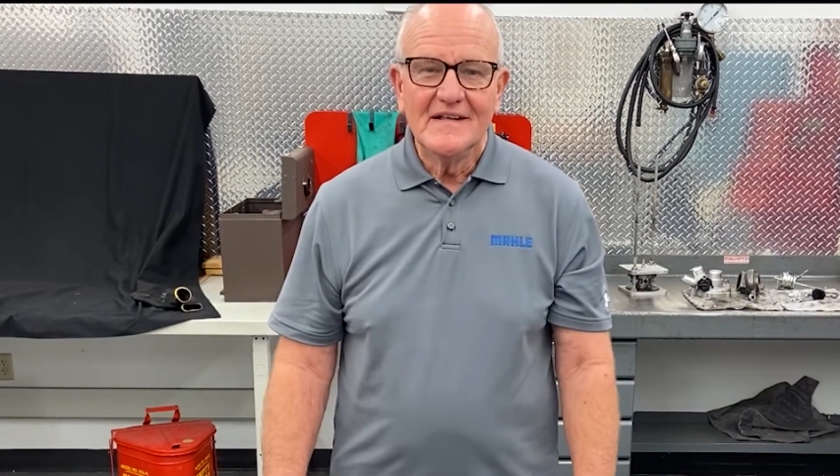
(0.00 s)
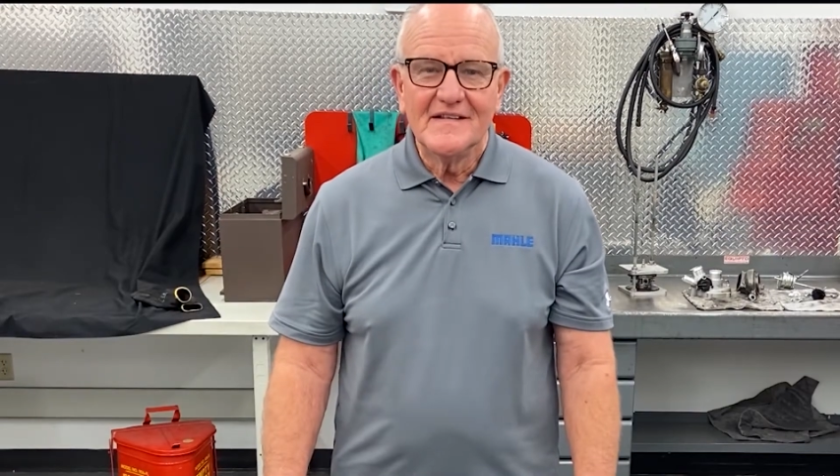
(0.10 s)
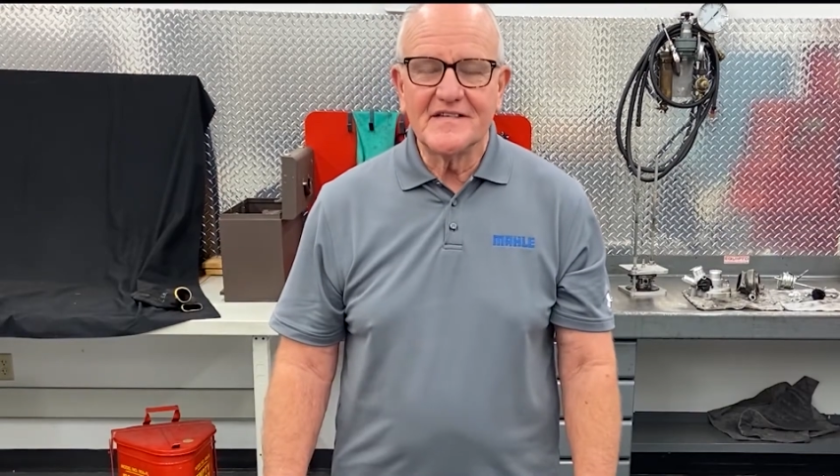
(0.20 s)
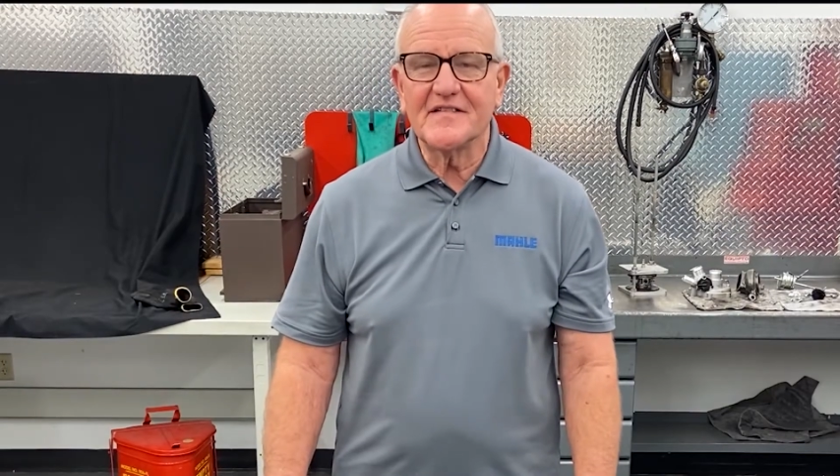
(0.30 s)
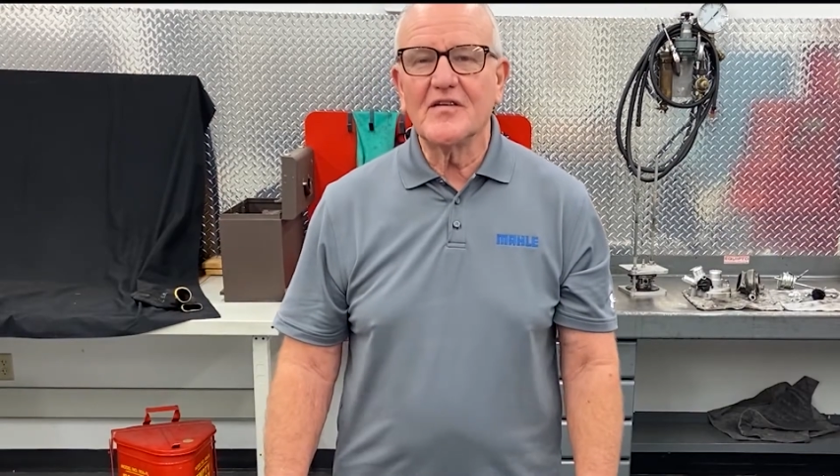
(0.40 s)

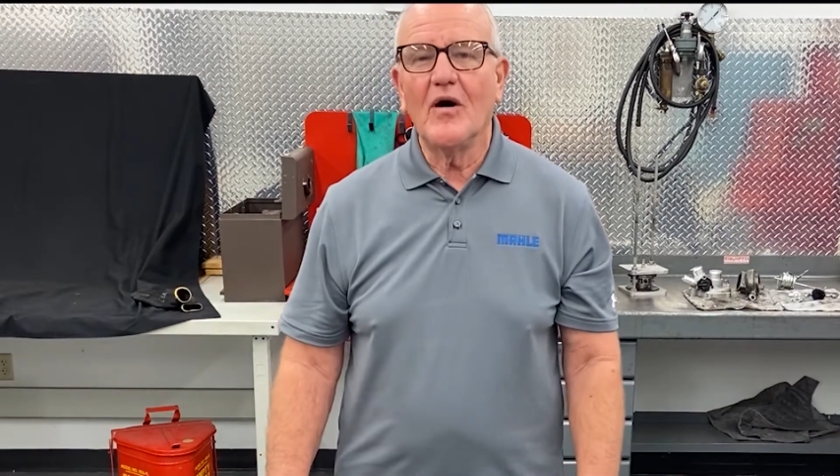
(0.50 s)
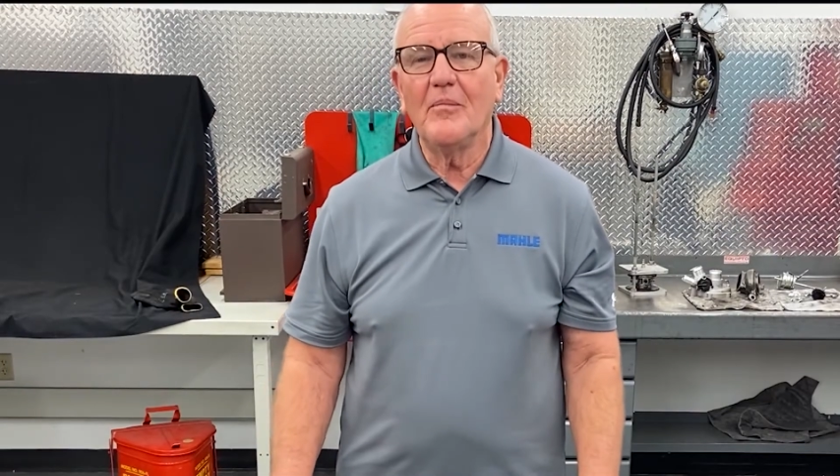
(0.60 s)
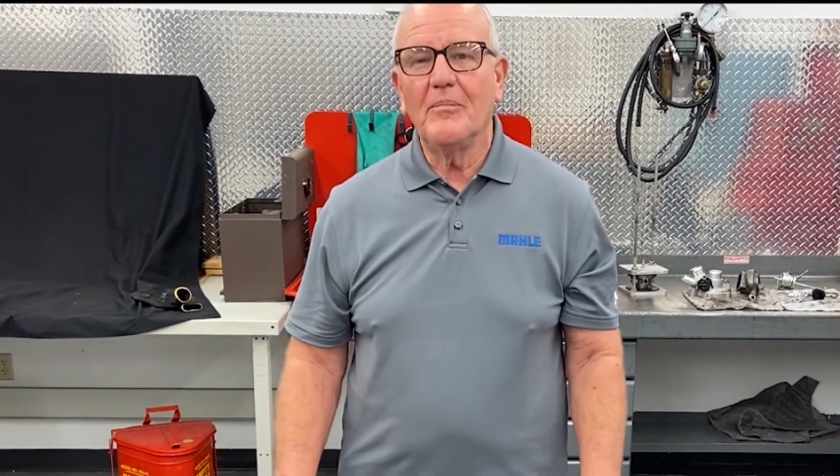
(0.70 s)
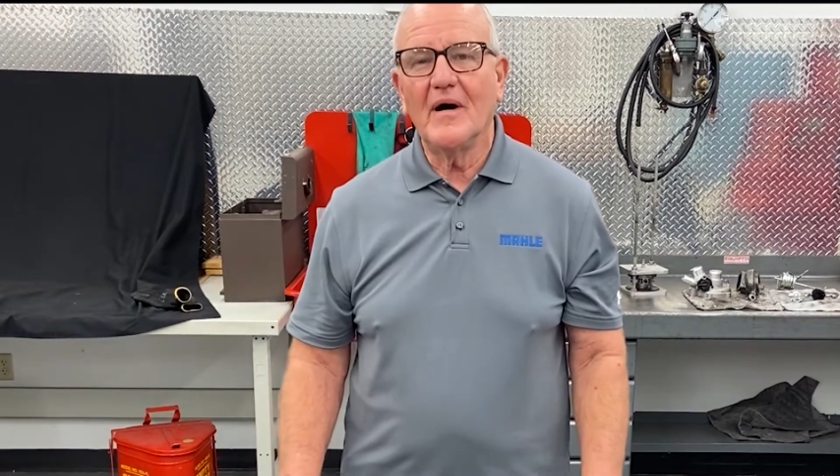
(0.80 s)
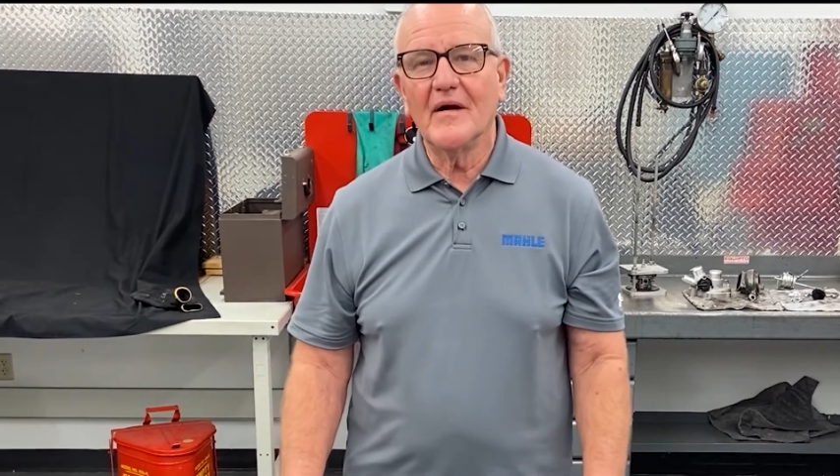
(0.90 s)
This is
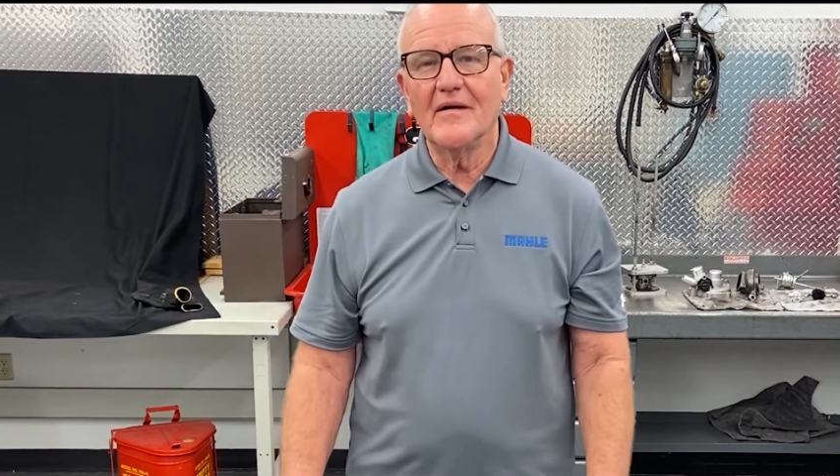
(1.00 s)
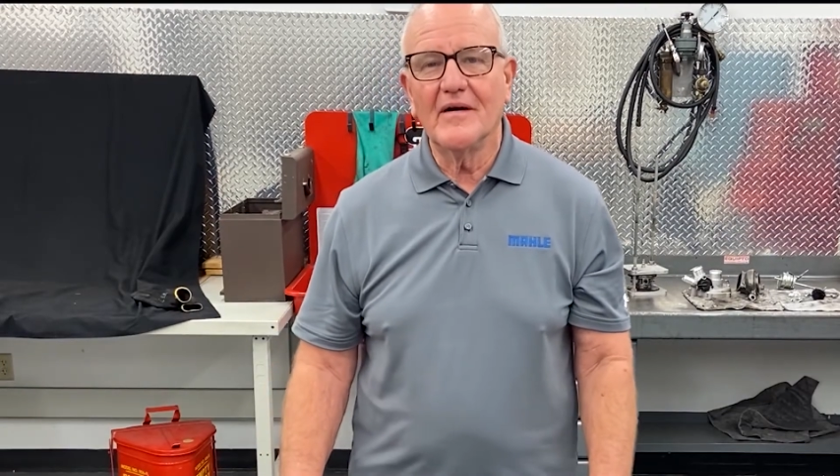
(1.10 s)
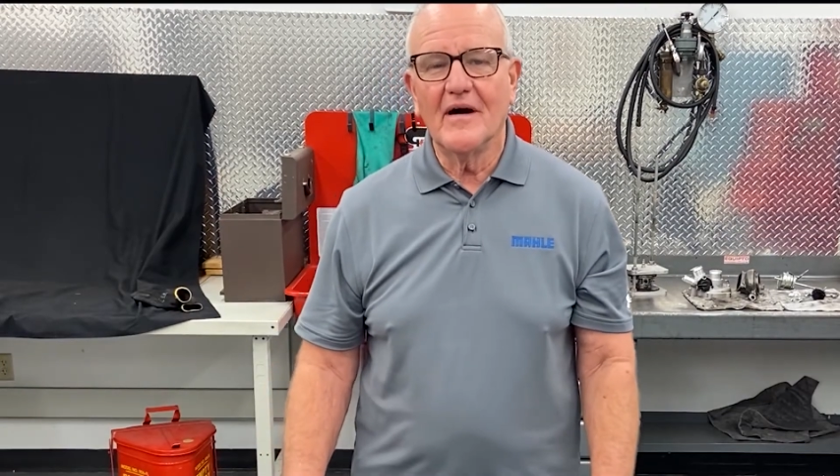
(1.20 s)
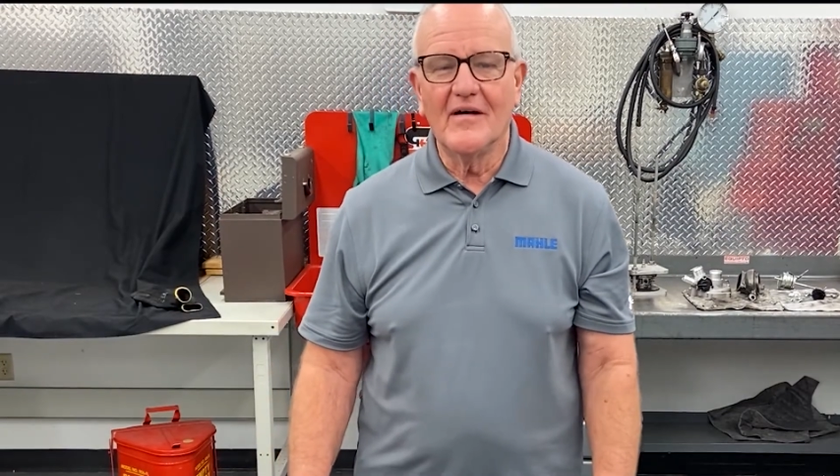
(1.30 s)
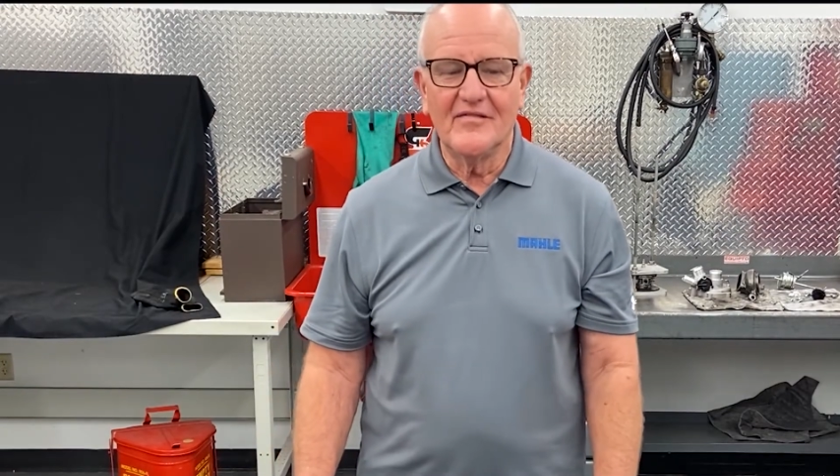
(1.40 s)
all
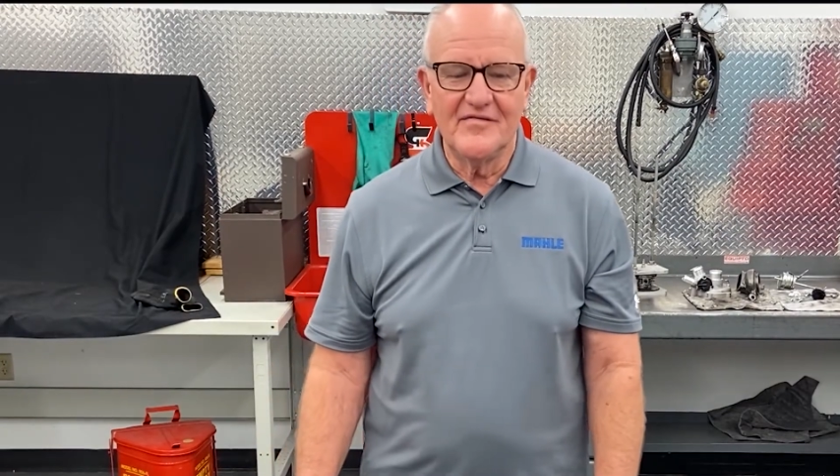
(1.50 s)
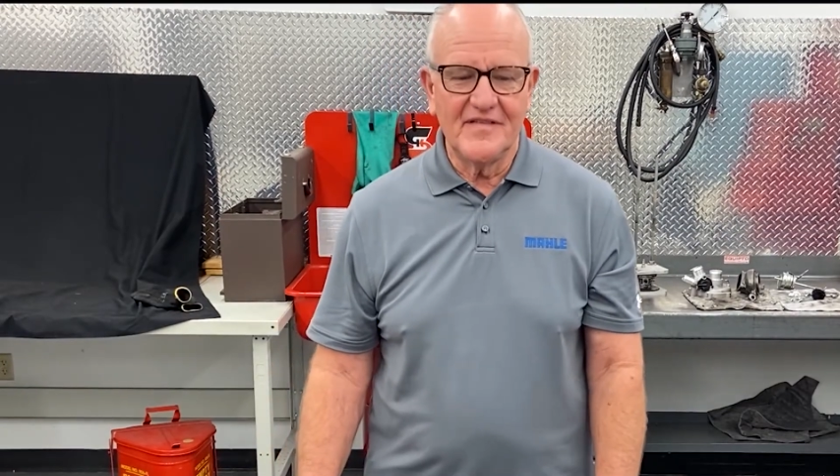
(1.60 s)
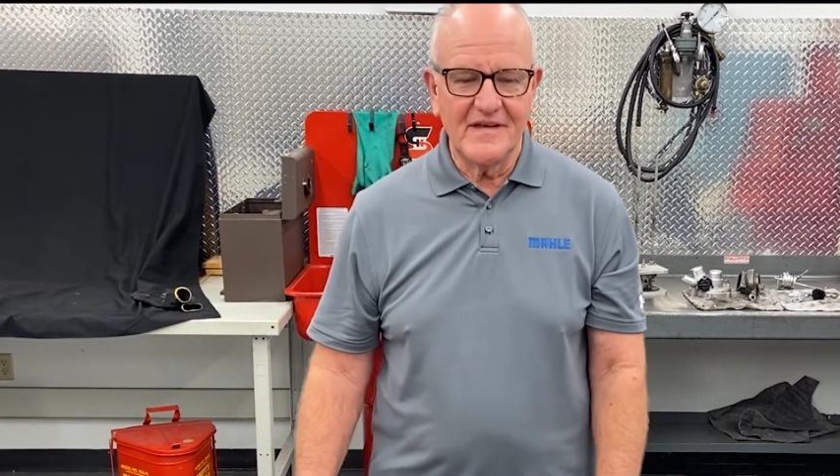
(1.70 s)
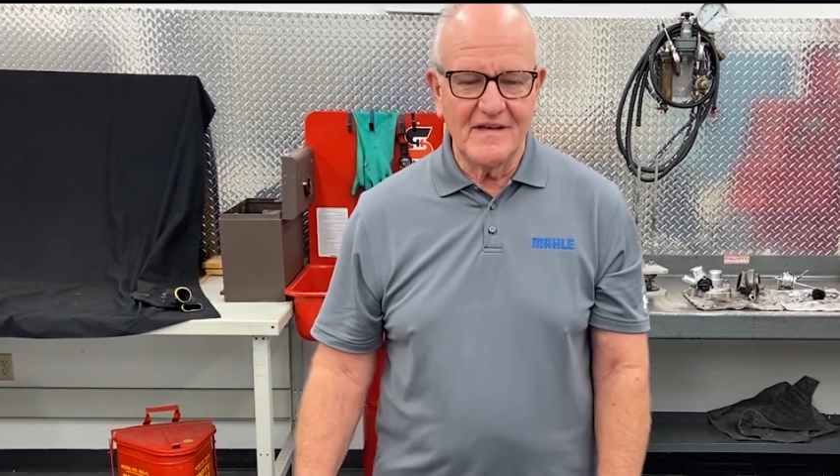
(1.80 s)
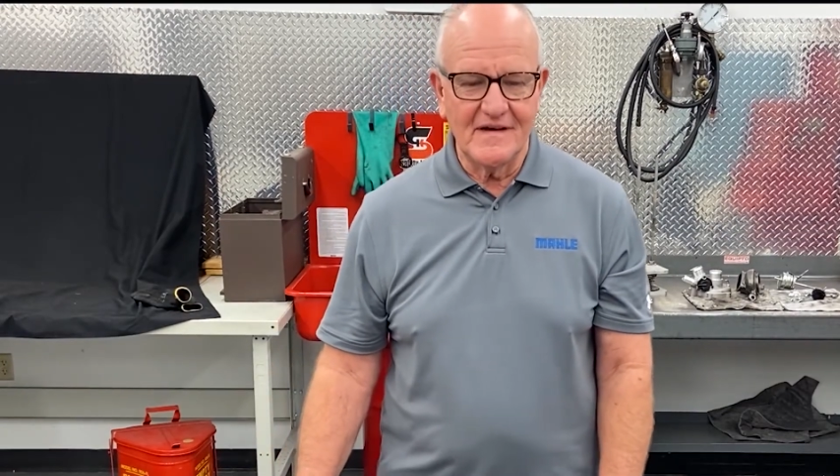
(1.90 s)
part of
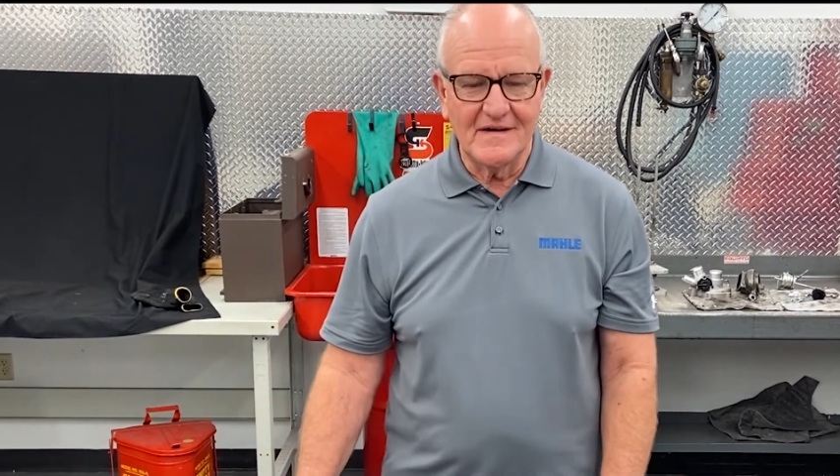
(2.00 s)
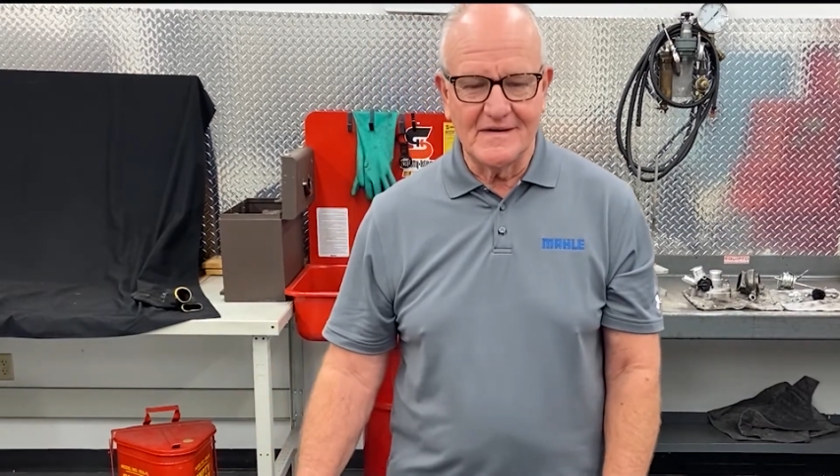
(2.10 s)
the